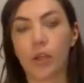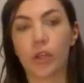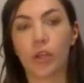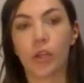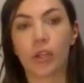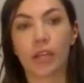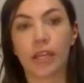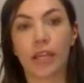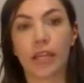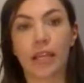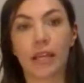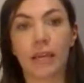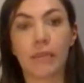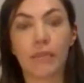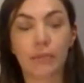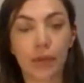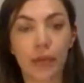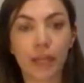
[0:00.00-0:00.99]
the
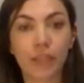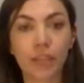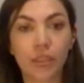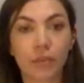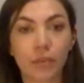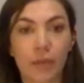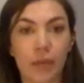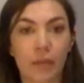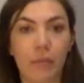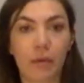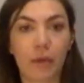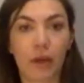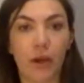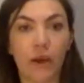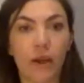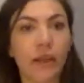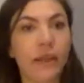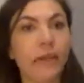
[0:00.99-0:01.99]
pressure we
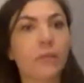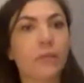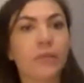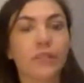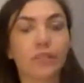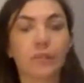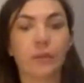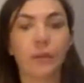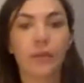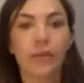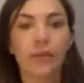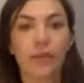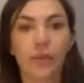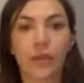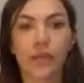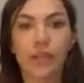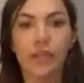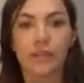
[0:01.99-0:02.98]
apply, we do in
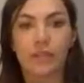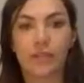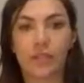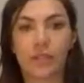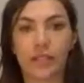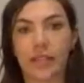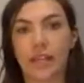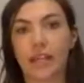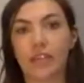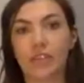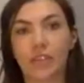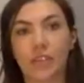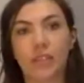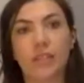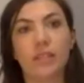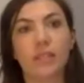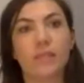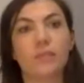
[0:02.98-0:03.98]
3 different
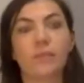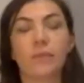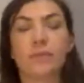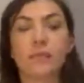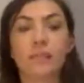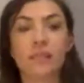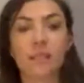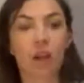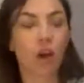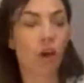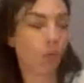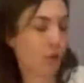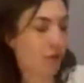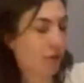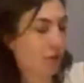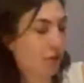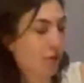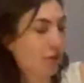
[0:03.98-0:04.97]
stages. We start
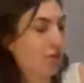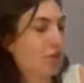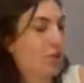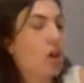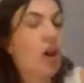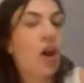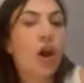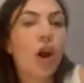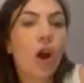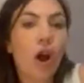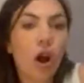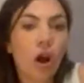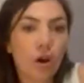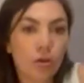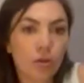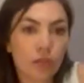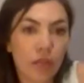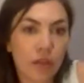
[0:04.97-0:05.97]
with just
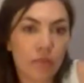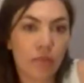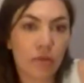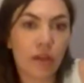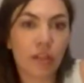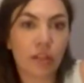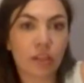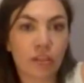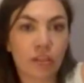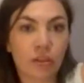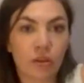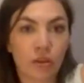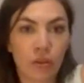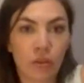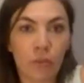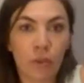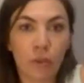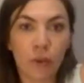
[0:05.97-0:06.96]
holding pressure on
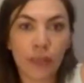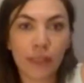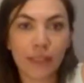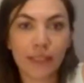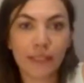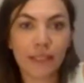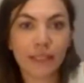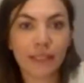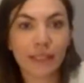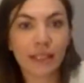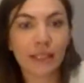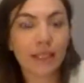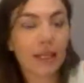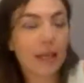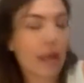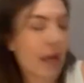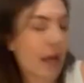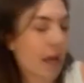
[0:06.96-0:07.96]
the point.
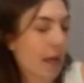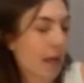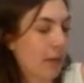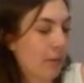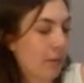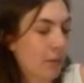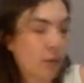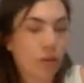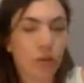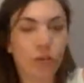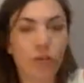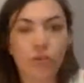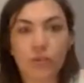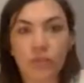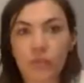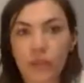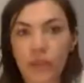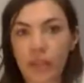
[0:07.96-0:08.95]
You can use your
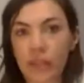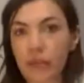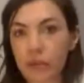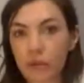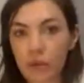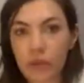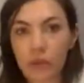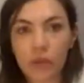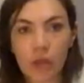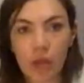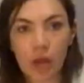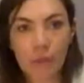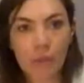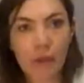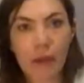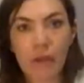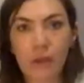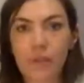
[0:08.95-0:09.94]
finger or your thumb,
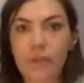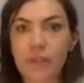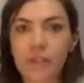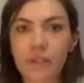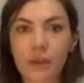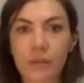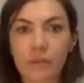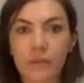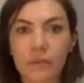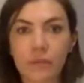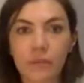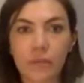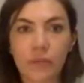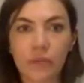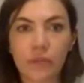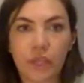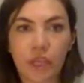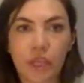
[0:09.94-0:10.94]
however's comfortable for
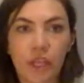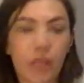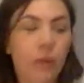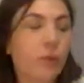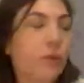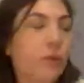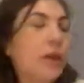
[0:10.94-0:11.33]
you.